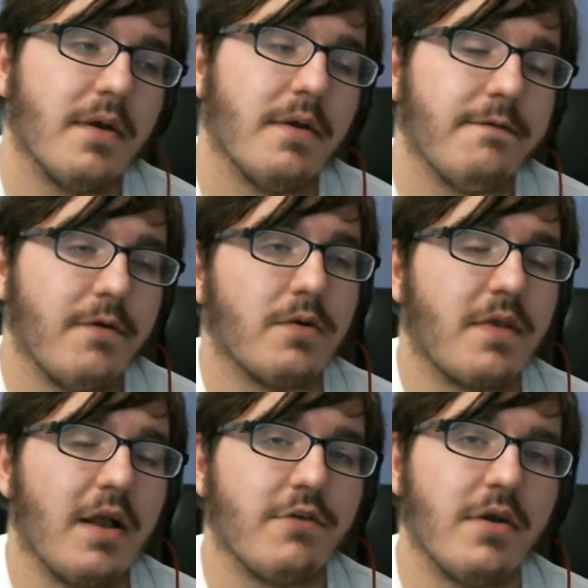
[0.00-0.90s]
folks,
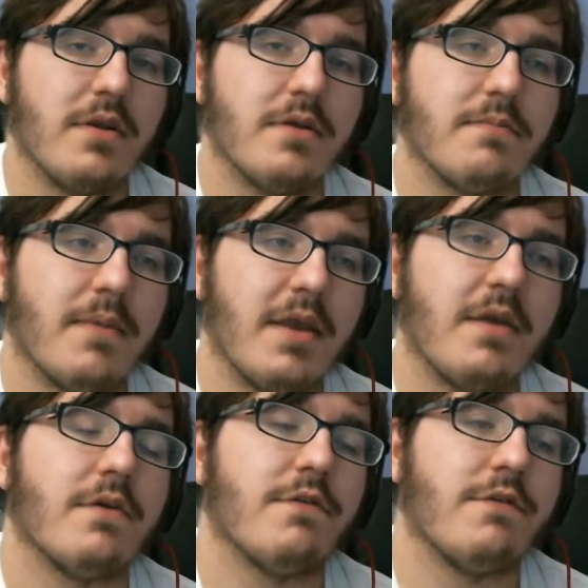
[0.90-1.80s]
I try to
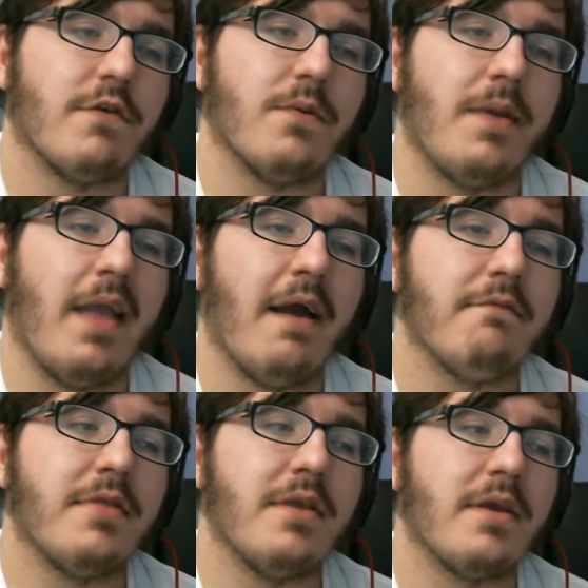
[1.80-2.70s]
make sure we
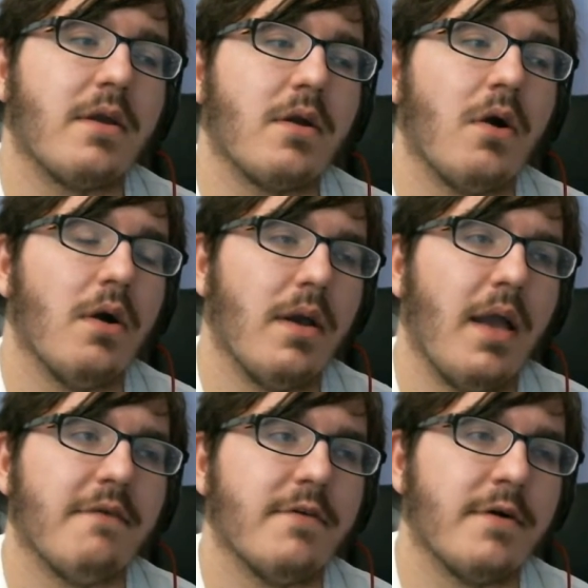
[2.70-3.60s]
have
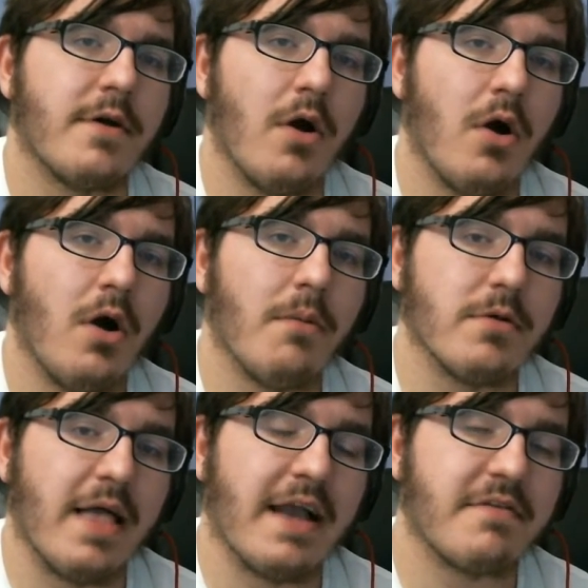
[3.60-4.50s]
a calm,
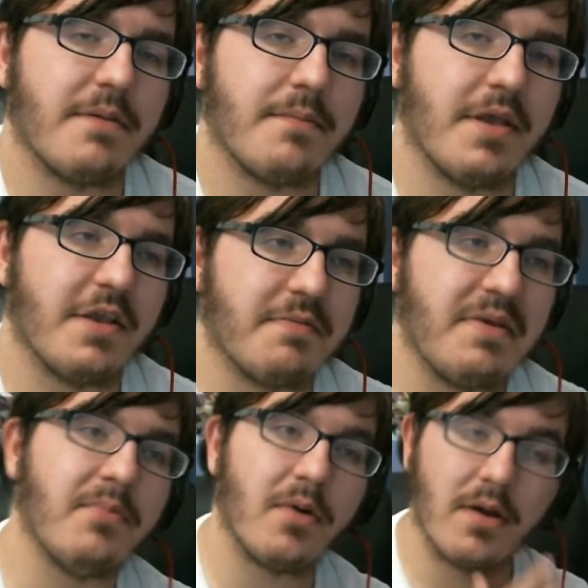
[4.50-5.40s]
relaxing place.
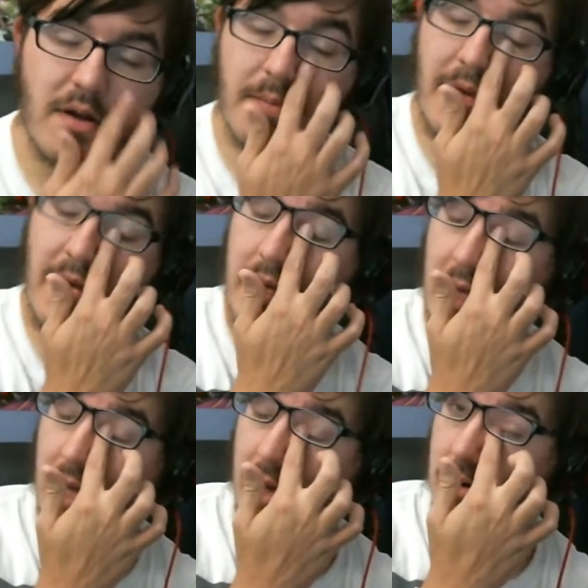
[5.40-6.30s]
People can come hang
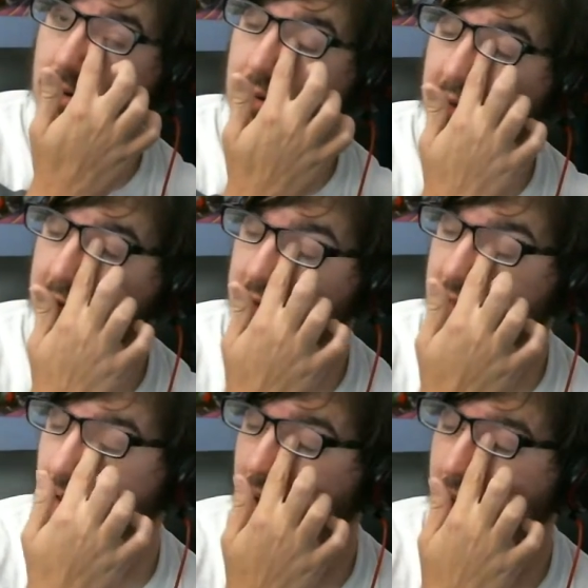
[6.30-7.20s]
out, have a good
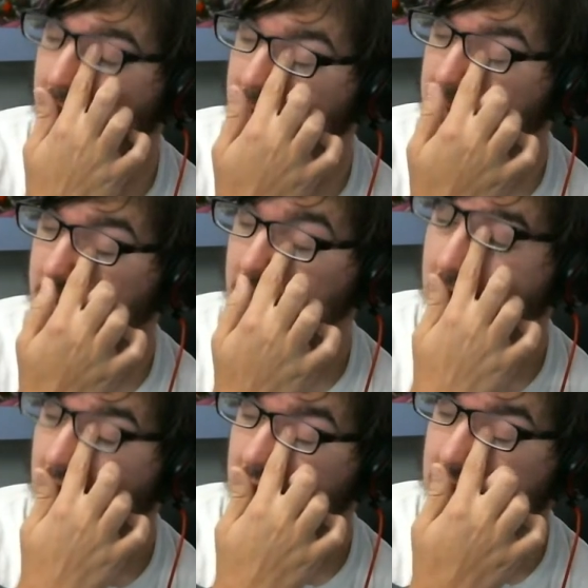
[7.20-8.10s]
time.
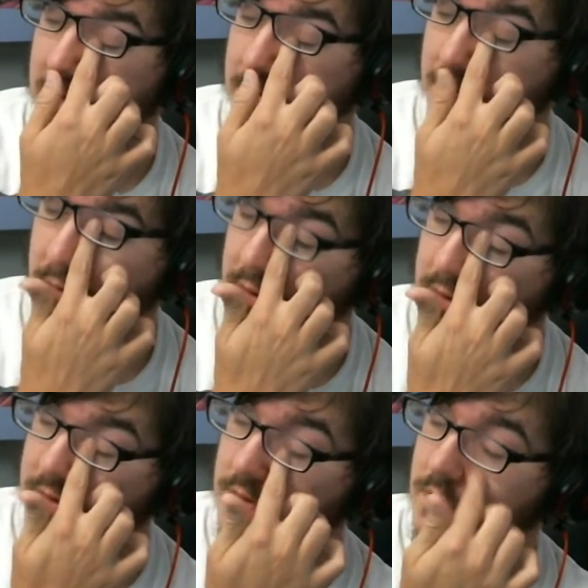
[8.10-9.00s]
That doesn't work
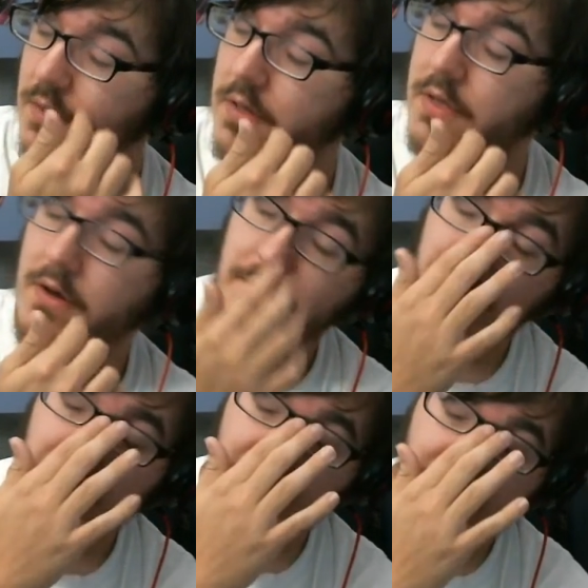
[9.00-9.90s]
too well, though,
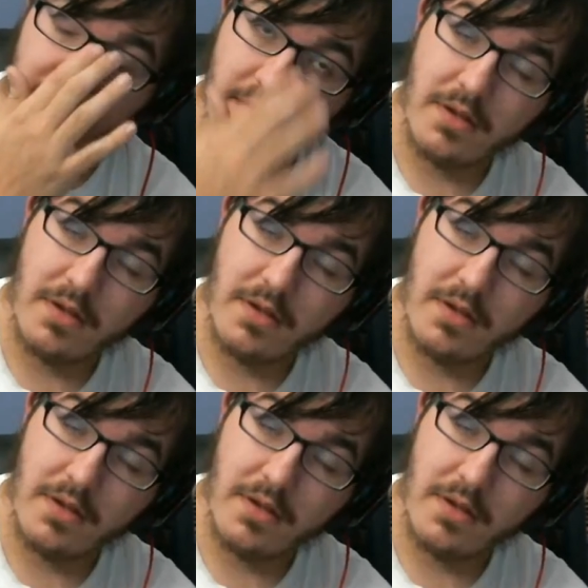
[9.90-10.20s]
apparently.